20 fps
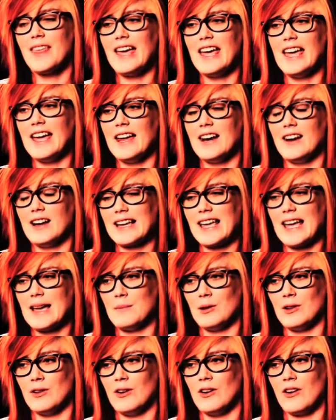And I
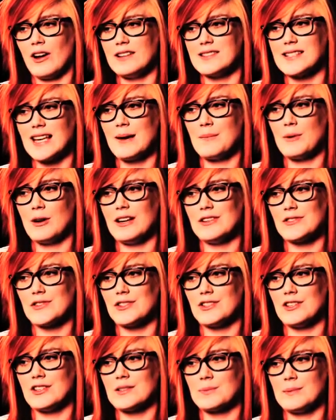came along, and Damo
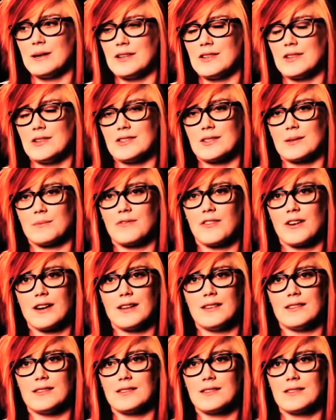introduced me to some
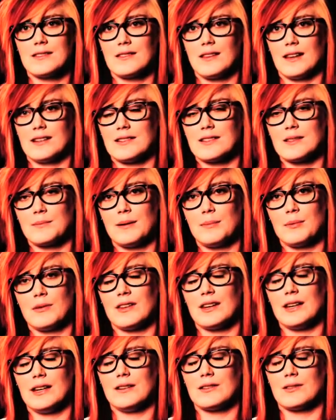friends, like to some people
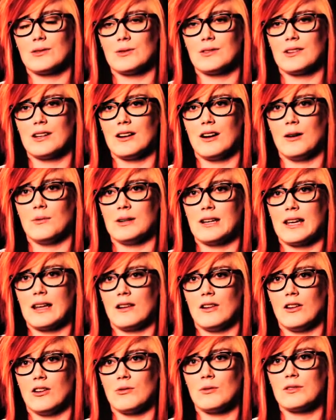that he thought that I would
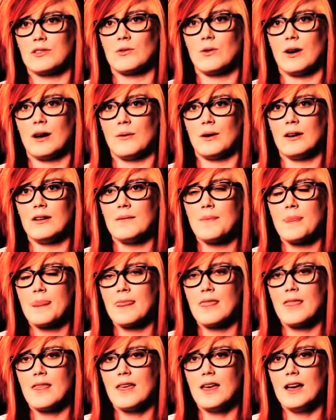get along with quite well.
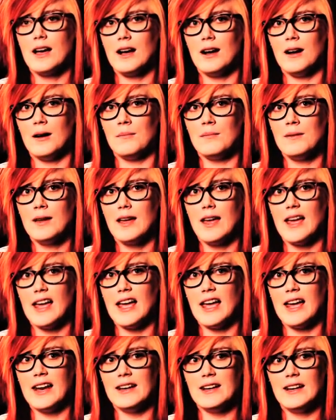
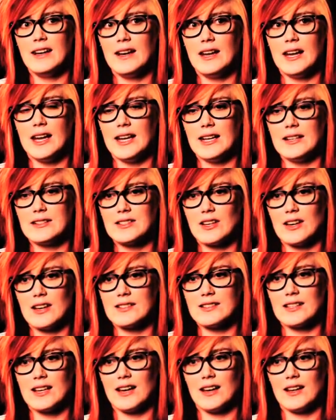And it
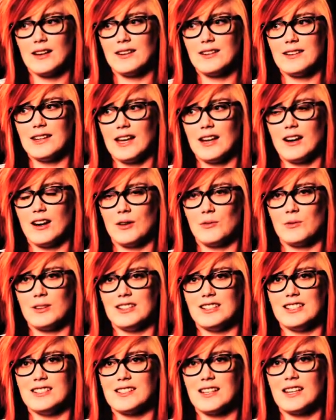turns out that I
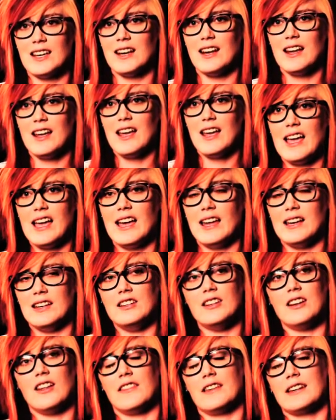really did.
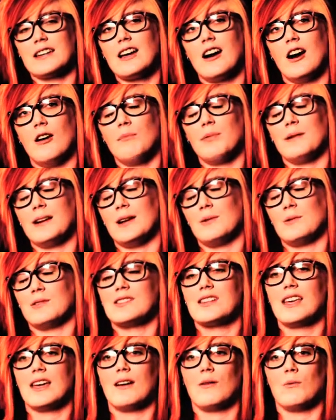And their company
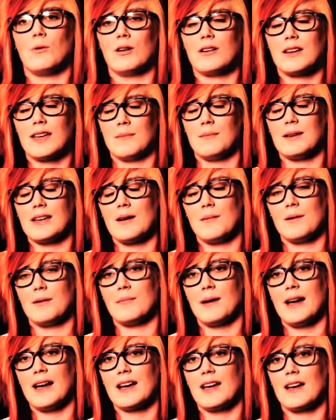was what kept me
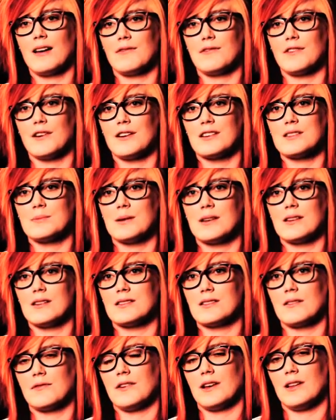coming back at first,
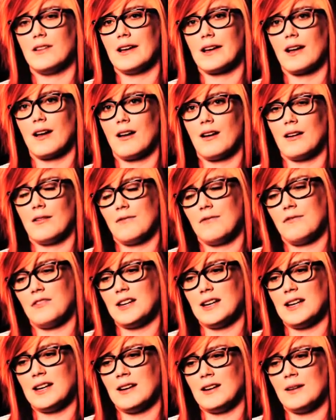because I felt like I
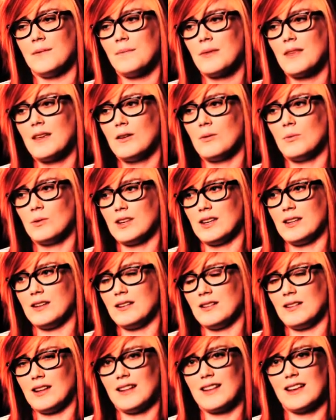fit in
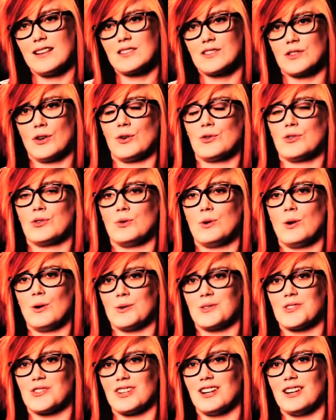within like that social
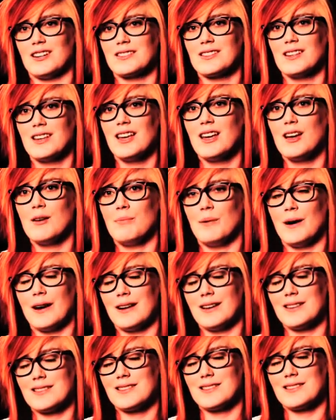construct,
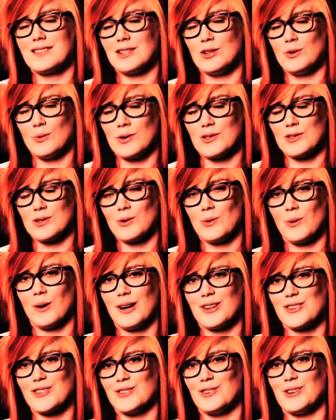but still wasn't
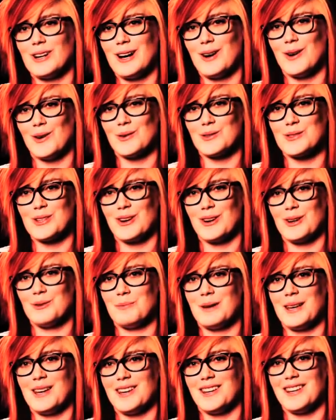quite sure how I was
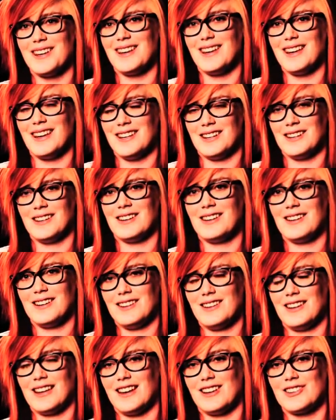going being in
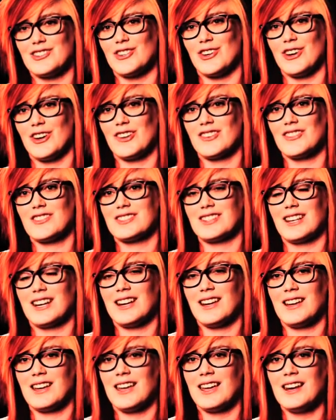like a church
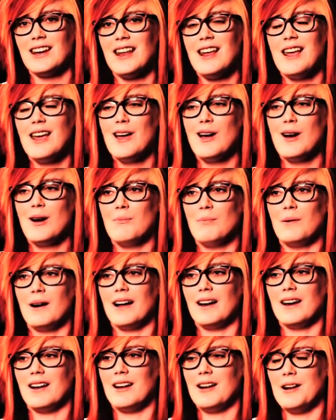setting again.
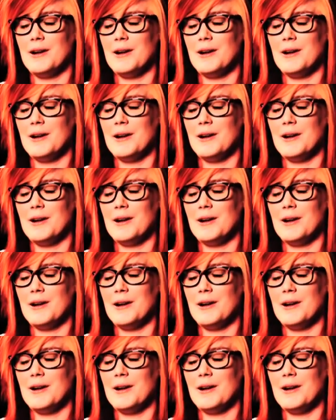But